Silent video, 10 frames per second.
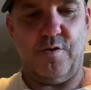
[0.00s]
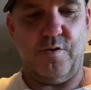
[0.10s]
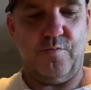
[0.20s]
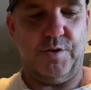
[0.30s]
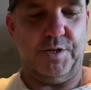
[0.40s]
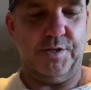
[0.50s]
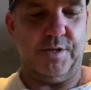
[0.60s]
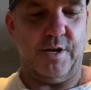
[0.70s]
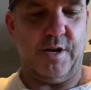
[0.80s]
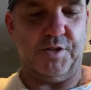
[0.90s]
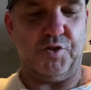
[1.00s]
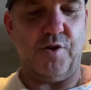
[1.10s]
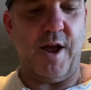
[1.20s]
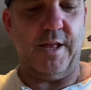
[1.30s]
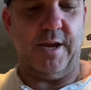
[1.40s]
which is the
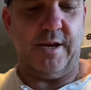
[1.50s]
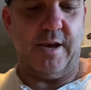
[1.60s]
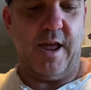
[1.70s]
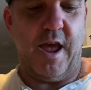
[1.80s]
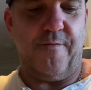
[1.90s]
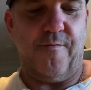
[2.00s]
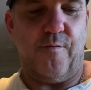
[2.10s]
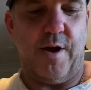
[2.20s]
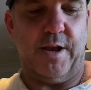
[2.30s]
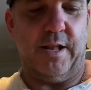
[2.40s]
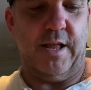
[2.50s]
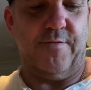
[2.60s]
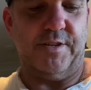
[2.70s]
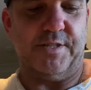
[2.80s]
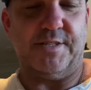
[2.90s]
Australian
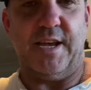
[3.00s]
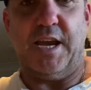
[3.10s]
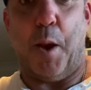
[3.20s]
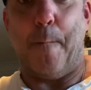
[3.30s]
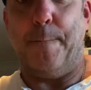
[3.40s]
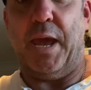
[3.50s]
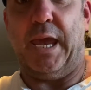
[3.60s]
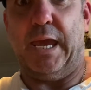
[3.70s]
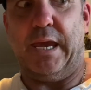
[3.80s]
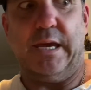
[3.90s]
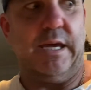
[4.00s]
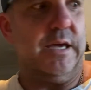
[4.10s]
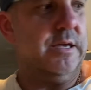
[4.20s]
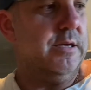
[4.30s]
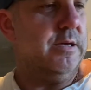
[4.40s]
F111C Pig.
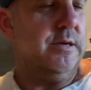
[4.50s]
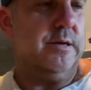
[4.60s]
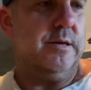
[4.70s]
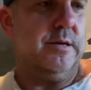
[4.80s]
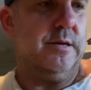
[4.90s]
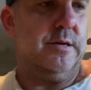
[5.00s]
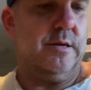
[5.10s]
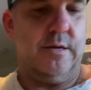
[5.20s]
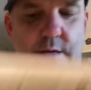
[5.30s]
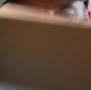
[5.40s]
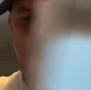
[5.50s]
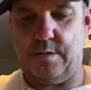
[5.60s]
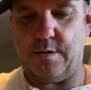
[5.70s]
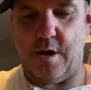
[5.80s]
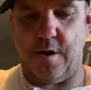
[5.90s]

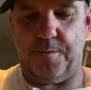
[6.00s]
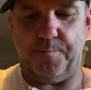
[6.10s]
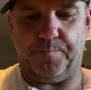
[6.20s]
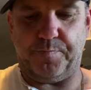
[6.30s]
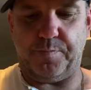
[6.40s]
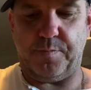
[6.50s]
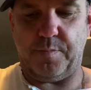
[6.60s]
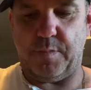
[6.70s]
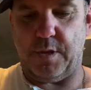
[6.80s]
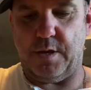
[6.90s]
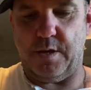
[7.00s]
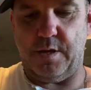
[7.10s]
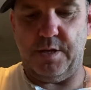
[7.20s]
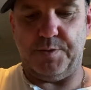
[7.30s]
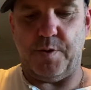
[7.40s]
So
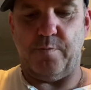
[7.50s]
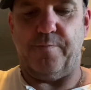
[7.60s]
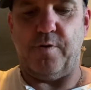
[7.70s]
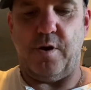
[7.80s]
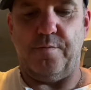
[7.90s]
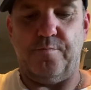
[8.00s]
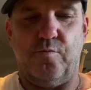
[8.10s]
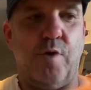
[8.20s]
this one we've got rubber